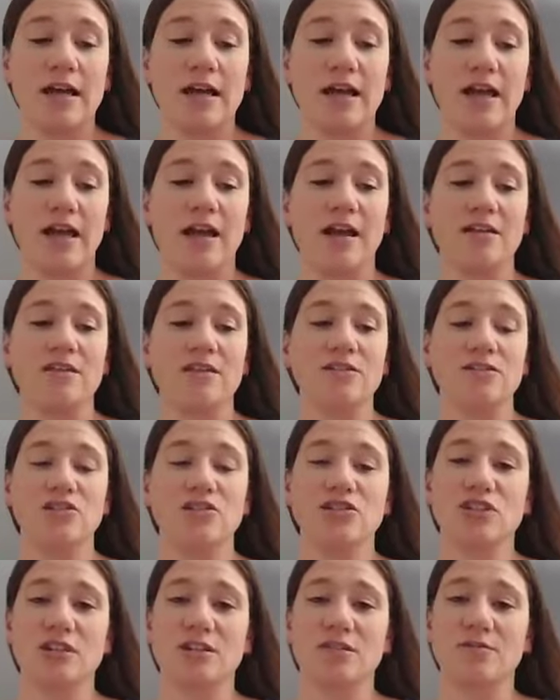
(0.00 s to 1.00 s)
And
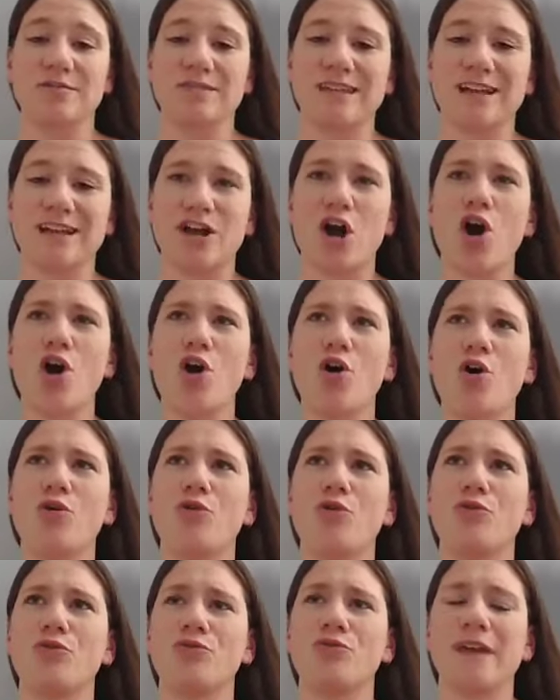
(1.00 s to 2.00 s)
she was like,
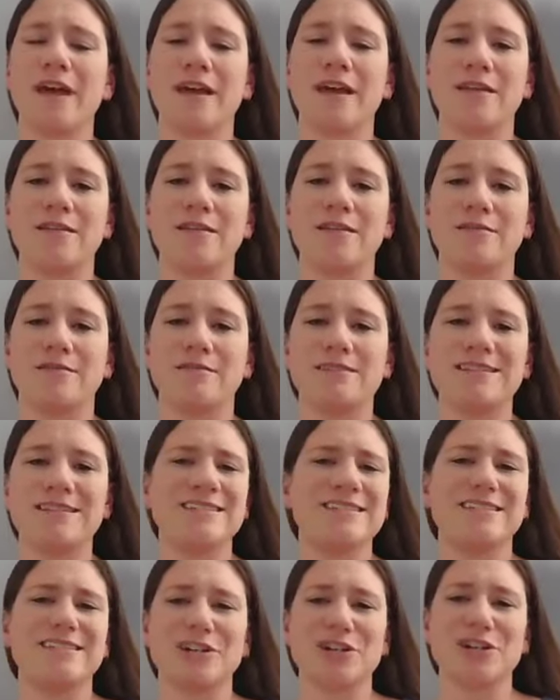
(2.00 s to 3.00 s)
oh, then
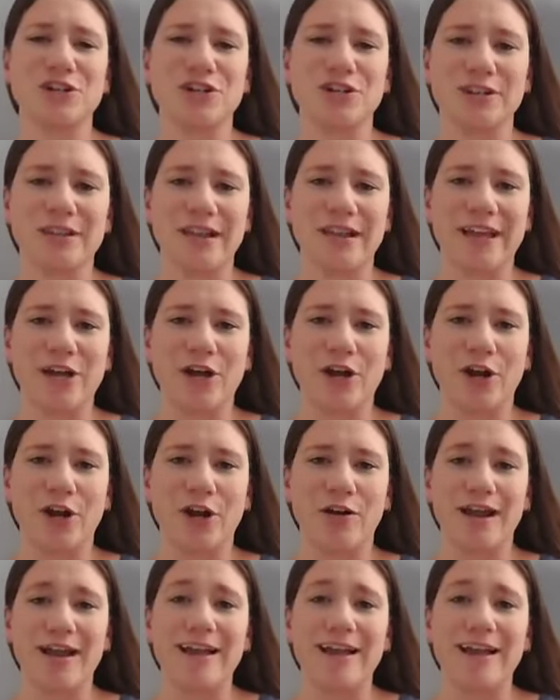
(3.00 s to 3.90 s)
this isn't going to like hurt.